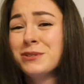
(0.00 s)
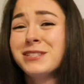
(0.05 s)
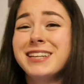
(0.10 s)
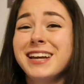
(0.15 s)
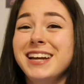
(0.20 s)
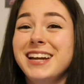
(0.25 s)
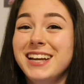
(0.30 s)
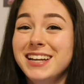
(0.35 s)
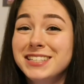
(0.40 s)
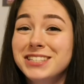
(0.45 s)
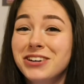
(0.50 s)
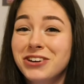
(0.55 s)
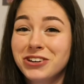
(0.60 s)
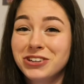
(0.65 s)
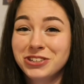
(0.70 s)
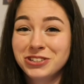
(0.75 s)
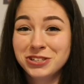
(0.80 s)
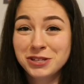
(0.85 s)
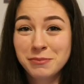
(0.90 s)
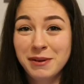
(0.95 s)
said, is it
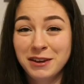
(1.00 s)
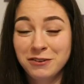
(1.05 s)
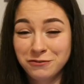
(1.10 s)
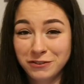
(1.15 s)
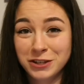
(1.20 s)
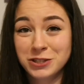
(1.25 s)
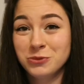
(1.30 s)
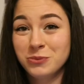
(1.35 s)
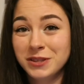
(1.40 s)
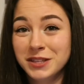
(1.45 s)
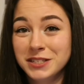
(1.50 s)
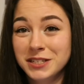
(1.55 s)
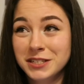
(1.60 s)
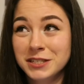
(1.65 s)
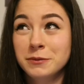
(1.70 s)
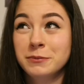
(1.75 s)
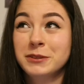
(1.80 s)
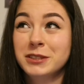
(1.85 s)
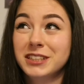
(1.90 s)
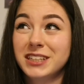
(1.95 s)
harder to make friends with a
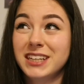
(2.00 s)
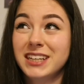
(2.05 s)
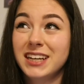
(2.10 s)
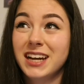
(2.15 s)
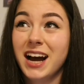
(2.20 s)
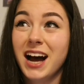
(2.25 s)
disability?